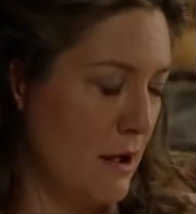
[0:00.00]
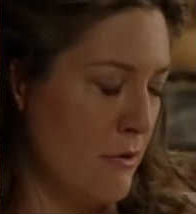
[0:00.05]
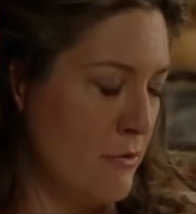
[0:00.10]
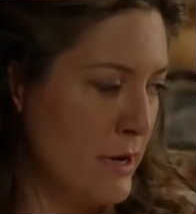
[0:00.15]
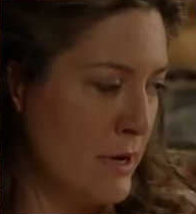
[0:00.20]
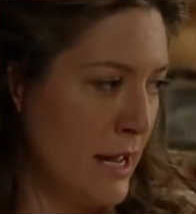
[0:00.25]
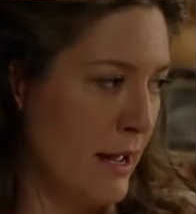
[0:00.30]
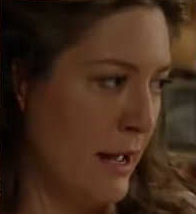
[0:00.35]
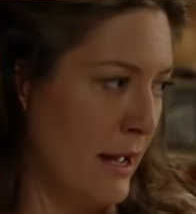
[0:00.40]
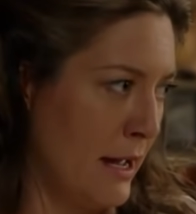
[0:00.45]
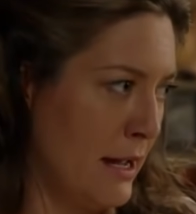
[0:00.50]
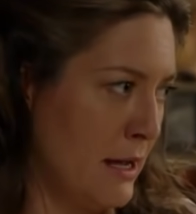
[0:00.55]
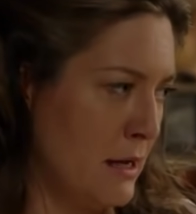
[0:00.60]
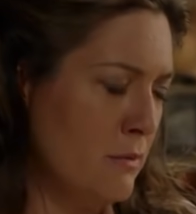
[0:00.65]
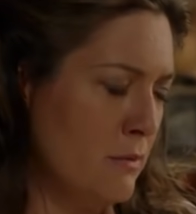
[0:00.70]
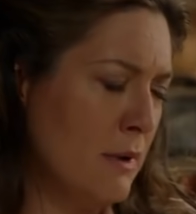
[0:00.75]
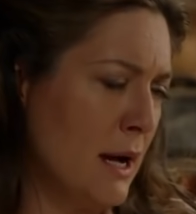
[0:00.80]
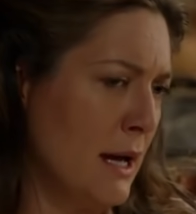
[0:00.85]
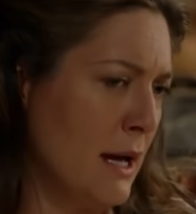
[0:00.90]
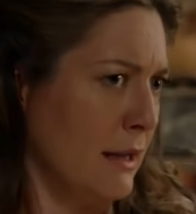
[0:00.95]

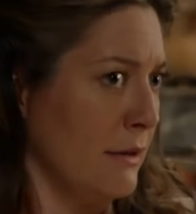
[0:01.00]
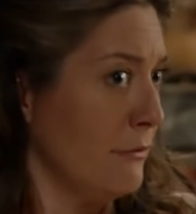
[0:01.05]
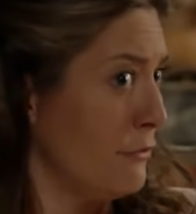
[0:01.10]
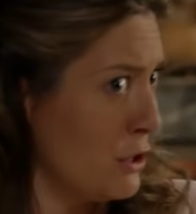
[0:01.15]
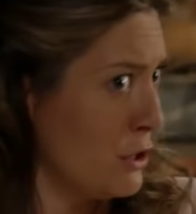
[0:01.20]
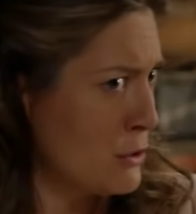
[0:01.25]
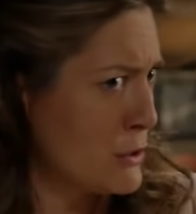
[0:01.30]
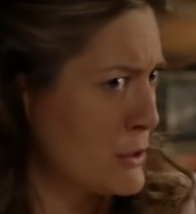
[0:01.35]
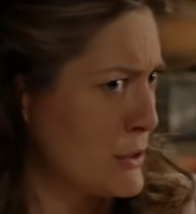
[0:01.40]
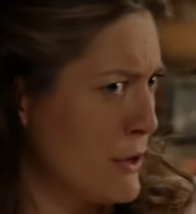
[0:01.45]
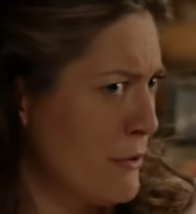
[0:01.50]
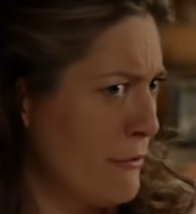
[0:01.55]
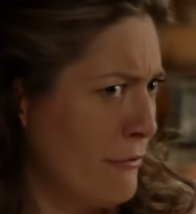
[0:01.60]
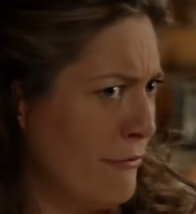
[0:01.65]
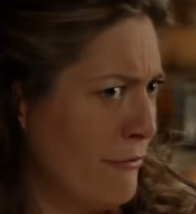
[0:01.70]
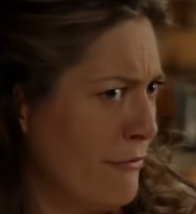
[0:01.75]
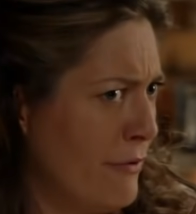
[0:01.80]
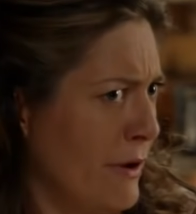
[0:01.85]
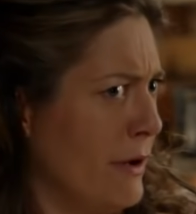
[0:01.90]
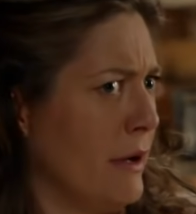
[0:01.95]
Okay, well, if you're so
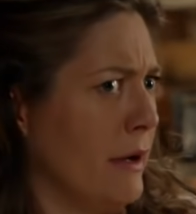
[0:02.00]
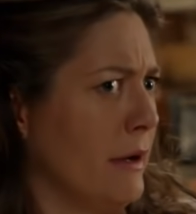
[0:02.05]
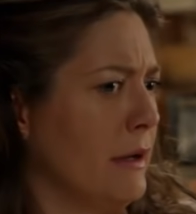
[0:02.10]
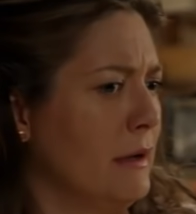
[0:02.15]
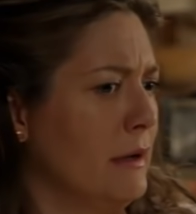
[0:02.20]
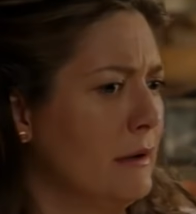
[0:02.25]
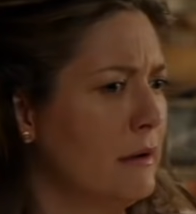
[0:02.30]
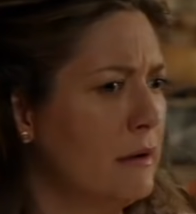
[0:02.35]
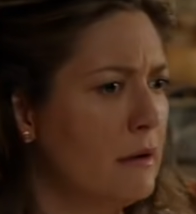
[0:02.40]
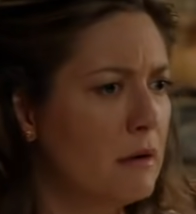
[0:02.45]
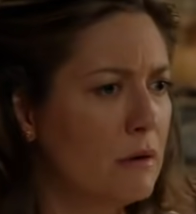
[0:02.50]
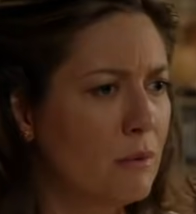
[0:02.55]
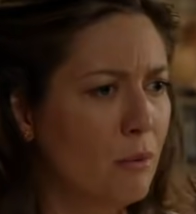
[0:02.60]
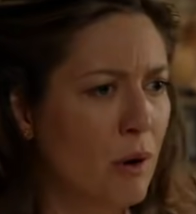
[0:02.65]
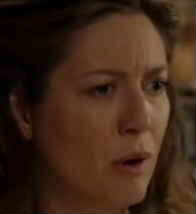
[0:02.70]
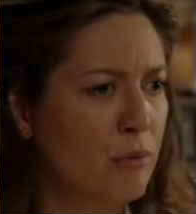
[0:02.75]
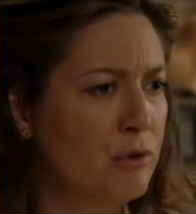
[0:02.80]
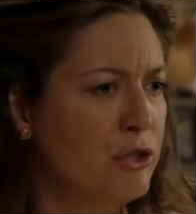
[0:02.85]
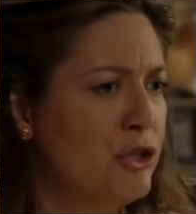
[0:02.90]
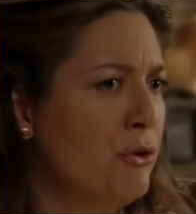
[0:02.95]
fun,
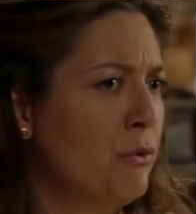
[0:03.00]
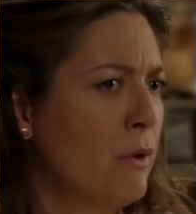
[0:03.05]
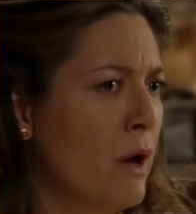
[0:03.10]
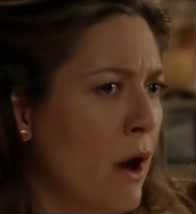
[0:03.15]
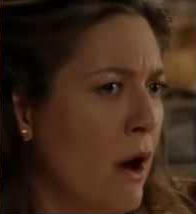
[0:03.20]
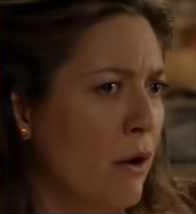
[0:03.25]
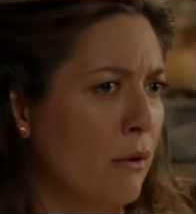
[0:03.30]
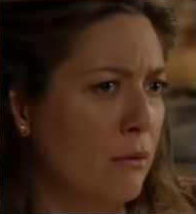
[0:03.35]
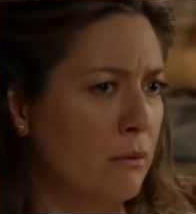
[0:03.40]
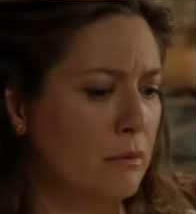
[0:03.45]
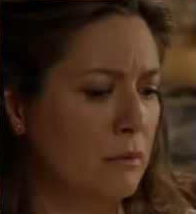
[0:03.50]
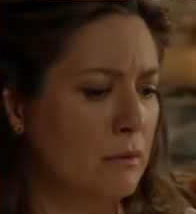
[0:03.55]
where would you go?